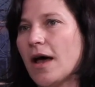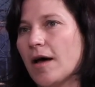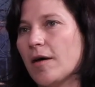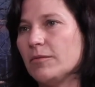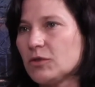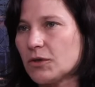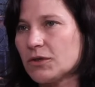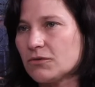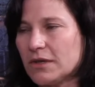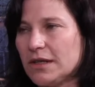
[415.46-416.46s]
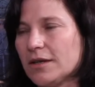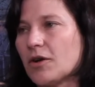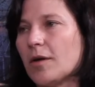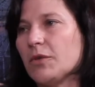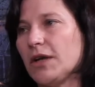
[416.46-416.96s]
So it's really a
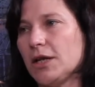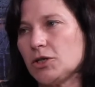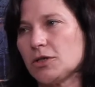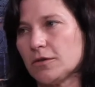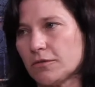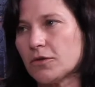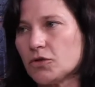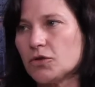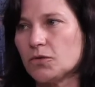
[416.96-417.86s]
combination of the two.